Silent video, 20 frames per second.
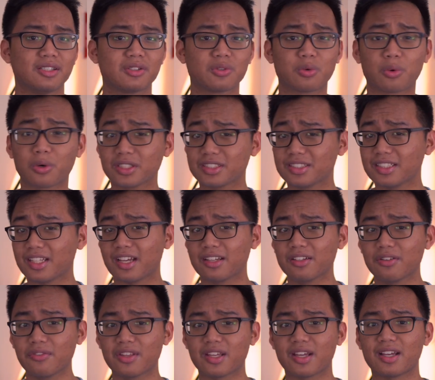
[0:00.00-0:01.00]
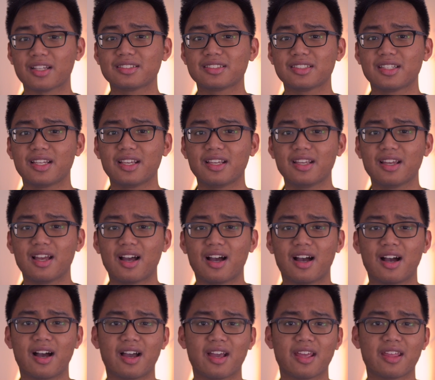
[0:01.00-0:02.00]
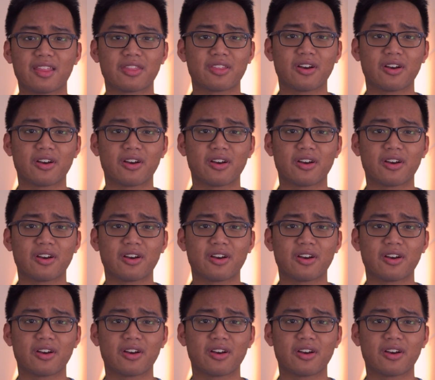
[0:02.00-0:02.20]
towards the end of the essay, I